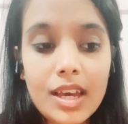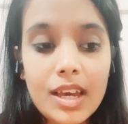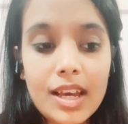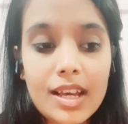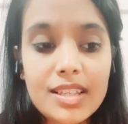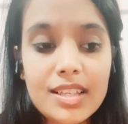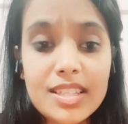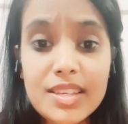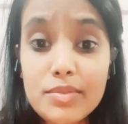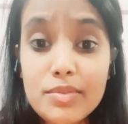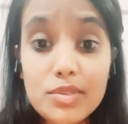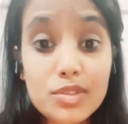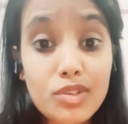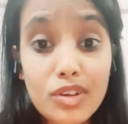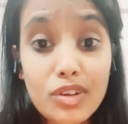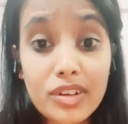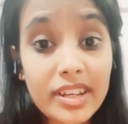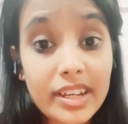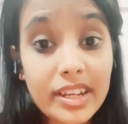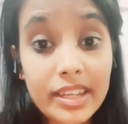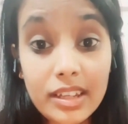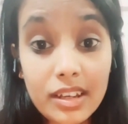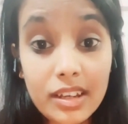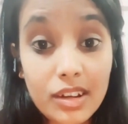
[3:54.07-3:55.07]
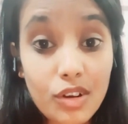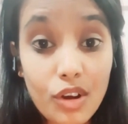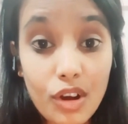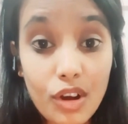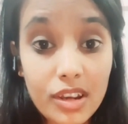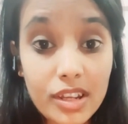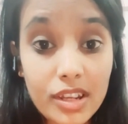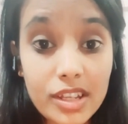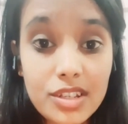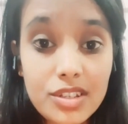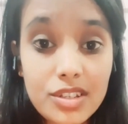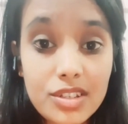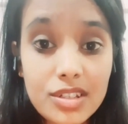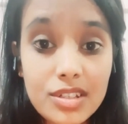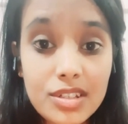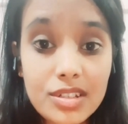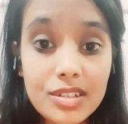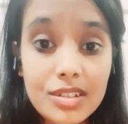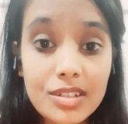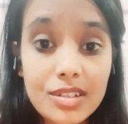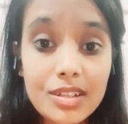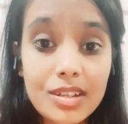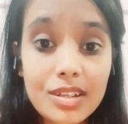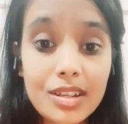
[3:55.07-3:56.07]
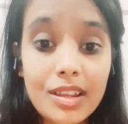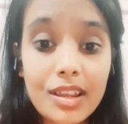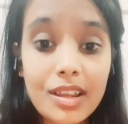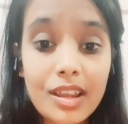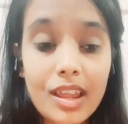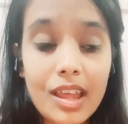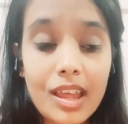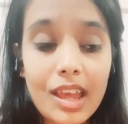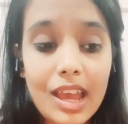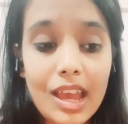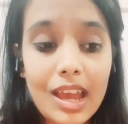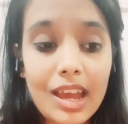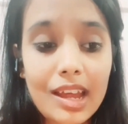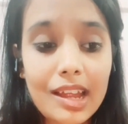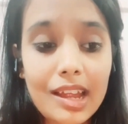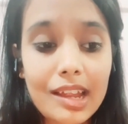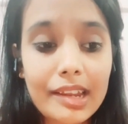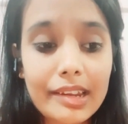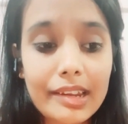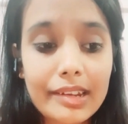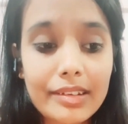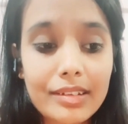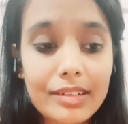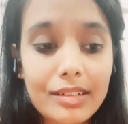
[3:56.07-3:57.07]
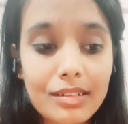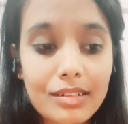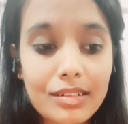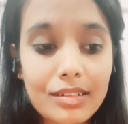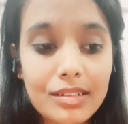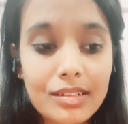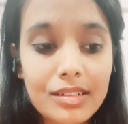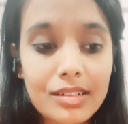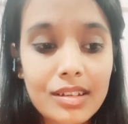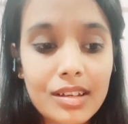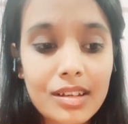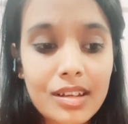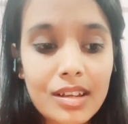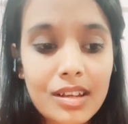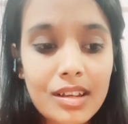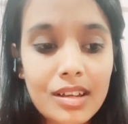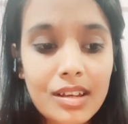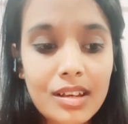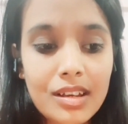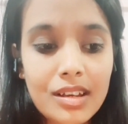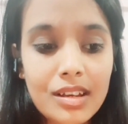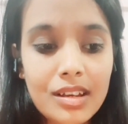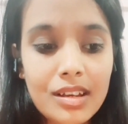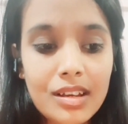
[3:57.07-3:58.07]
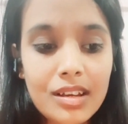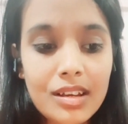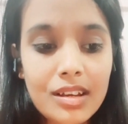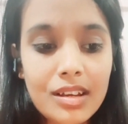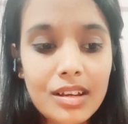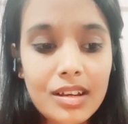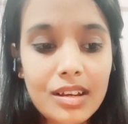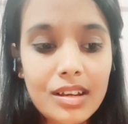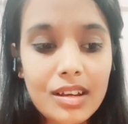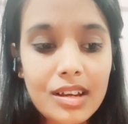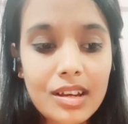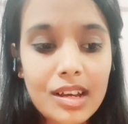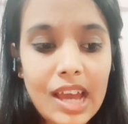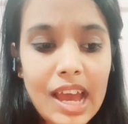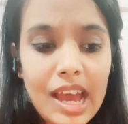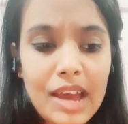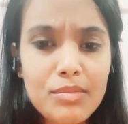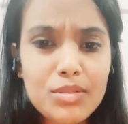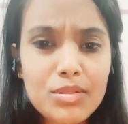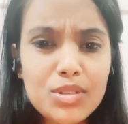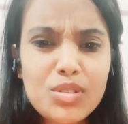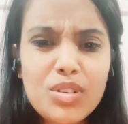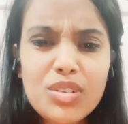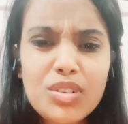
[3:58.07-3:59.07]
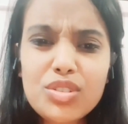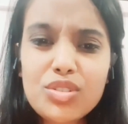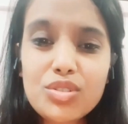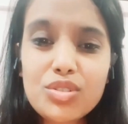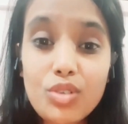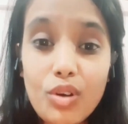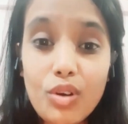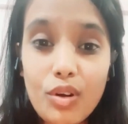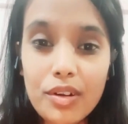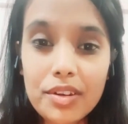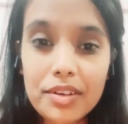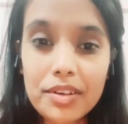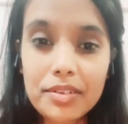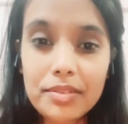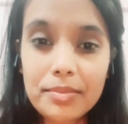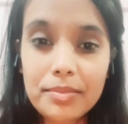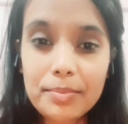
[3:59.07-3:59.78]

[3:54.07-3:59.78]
As I was not getting a college and I was not sure.